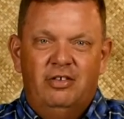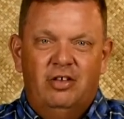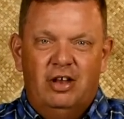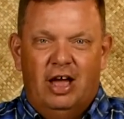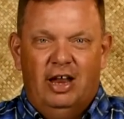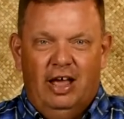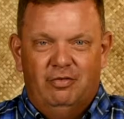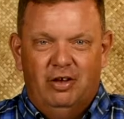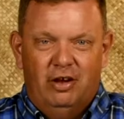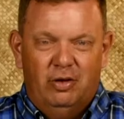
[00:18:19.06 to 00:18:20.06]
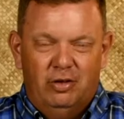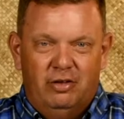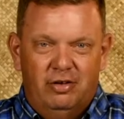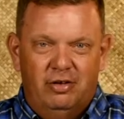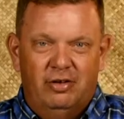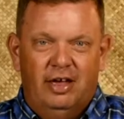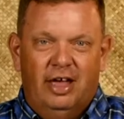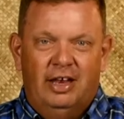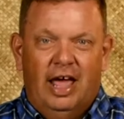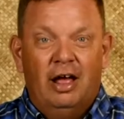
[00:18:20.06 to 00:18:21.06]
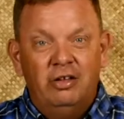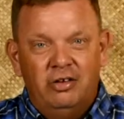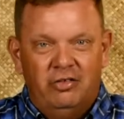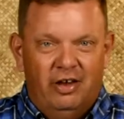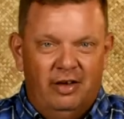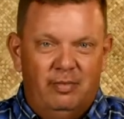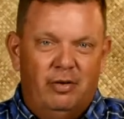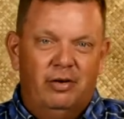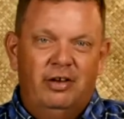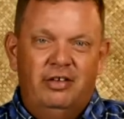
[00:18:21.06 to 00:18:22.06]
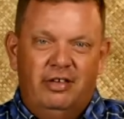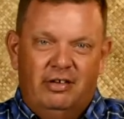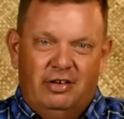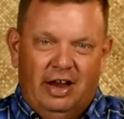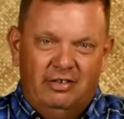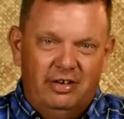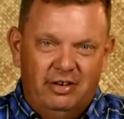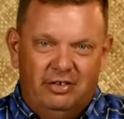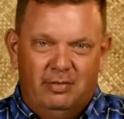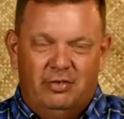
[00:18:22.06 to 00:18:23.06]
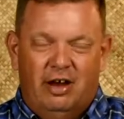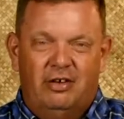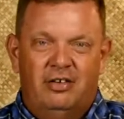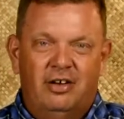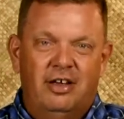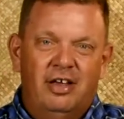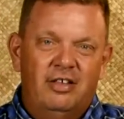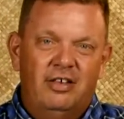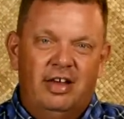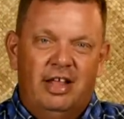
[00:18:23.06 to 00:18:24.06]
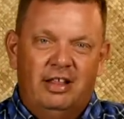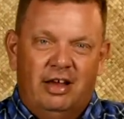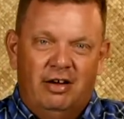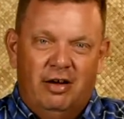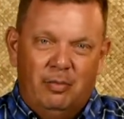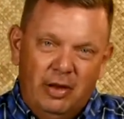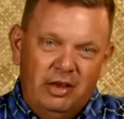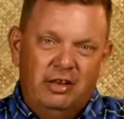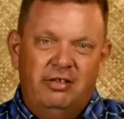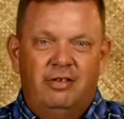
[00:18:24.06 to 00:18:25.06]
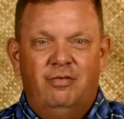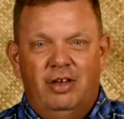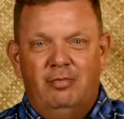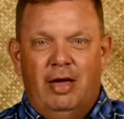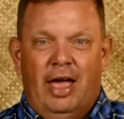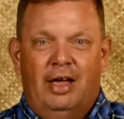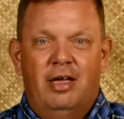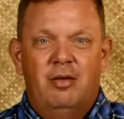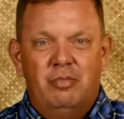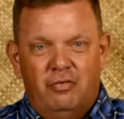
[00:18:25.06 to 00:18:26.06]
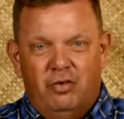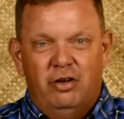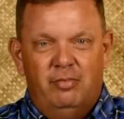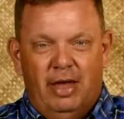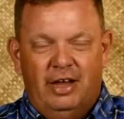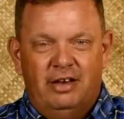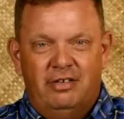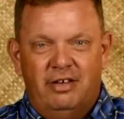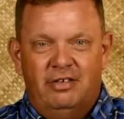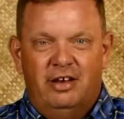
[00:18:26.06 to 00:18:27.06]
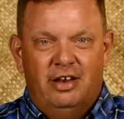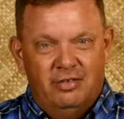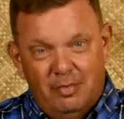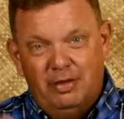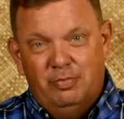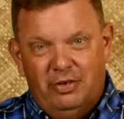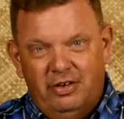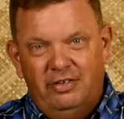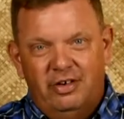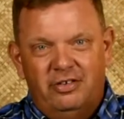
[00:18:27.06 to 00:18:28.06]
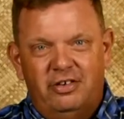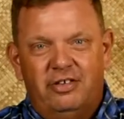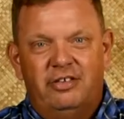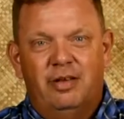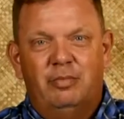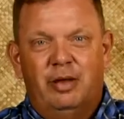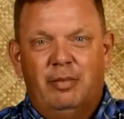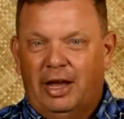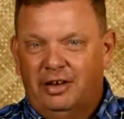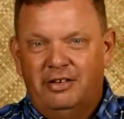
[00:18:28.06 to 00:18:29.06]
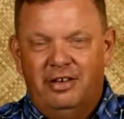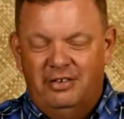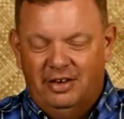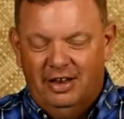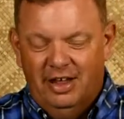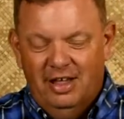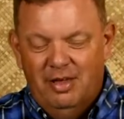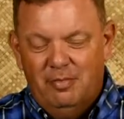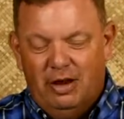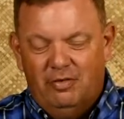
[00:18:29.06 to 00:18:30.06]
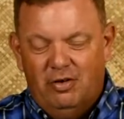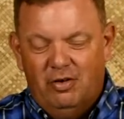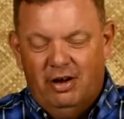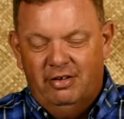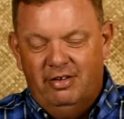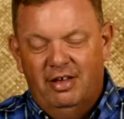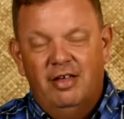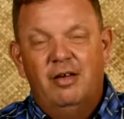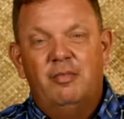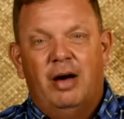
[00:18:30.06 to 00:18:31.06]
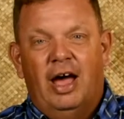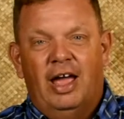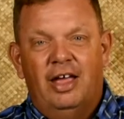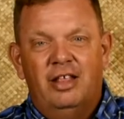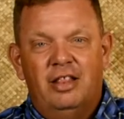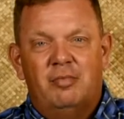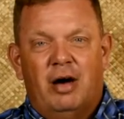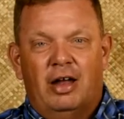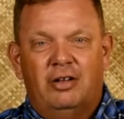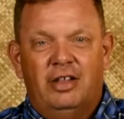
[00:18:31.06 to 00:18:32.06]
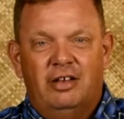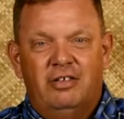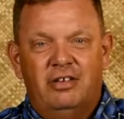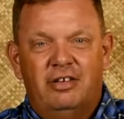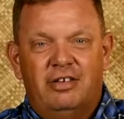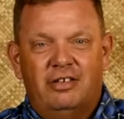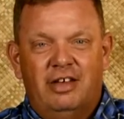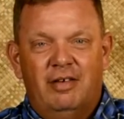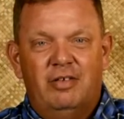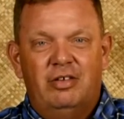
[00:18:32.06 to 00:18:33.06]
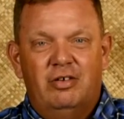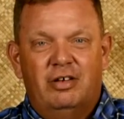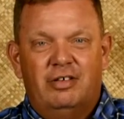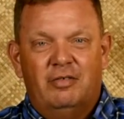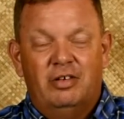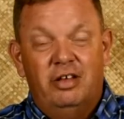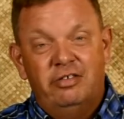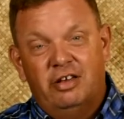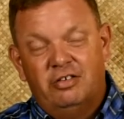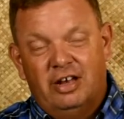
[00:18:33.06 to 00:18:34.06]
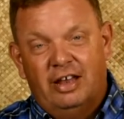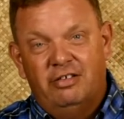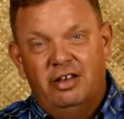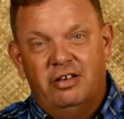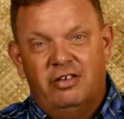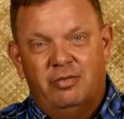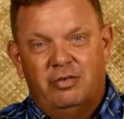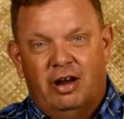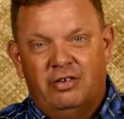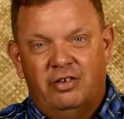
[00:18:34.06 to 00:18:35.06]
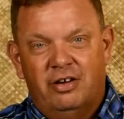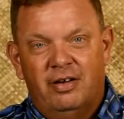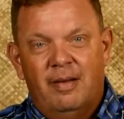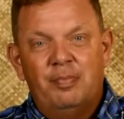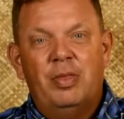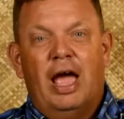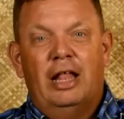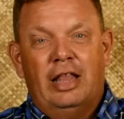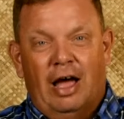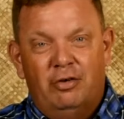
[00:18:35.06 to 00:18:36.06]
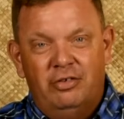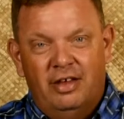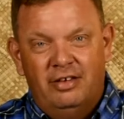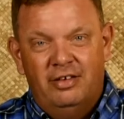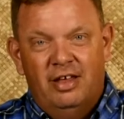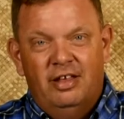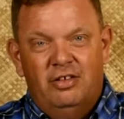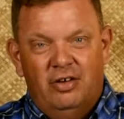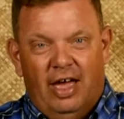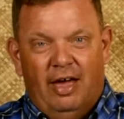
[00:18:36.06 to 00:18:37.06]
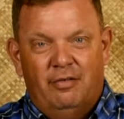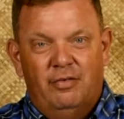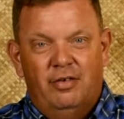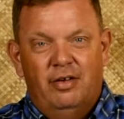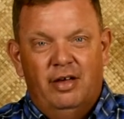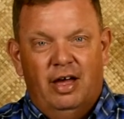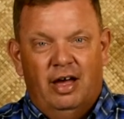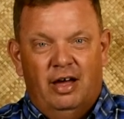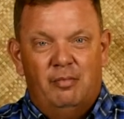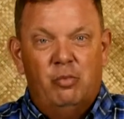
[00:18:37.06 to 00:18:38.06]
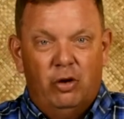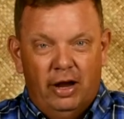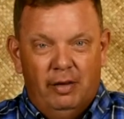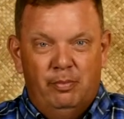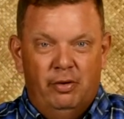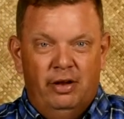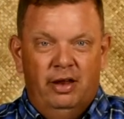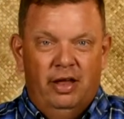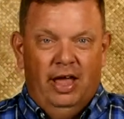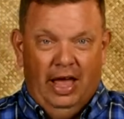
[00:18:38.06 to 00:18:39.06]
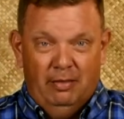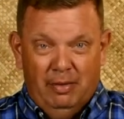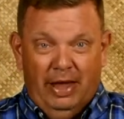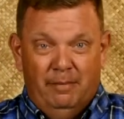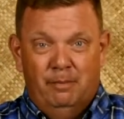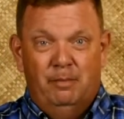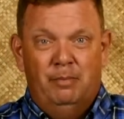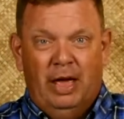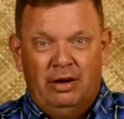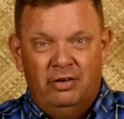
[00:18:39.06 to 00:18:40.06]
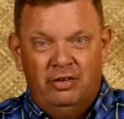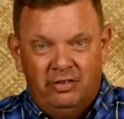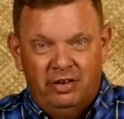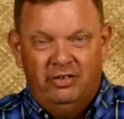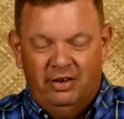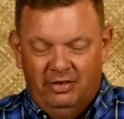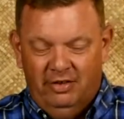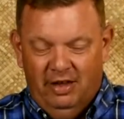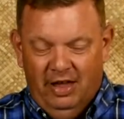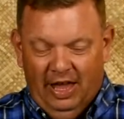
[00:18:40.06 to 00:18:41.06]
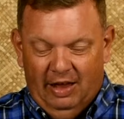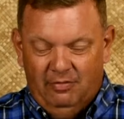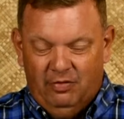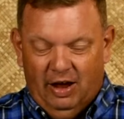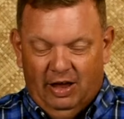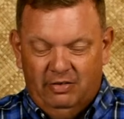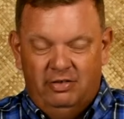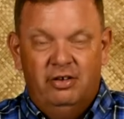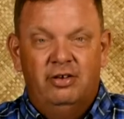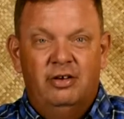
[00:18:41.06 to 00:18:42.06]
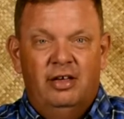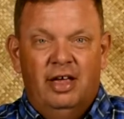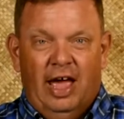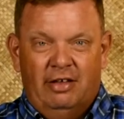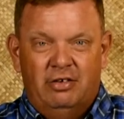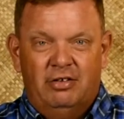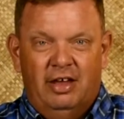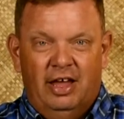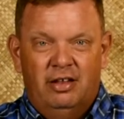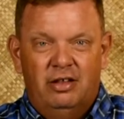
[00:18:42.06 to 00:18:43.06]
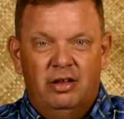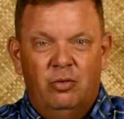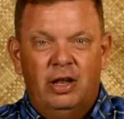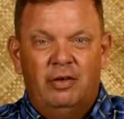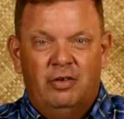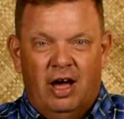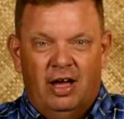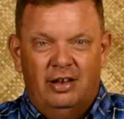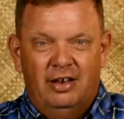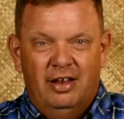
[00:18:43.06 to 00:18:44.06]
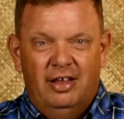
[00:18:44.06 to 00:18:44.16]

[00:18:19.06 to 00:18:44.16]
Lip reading: to not have to go through an eldership or decentralized leadership structure to get their opinions and feedback before you make a decision. It's much, much easier just to simply make a decision. But of course, by the model that Jesus has given to us of a decentralized leadership structure, allows us to have more input and make better decisions, and for us to ascertain the will of God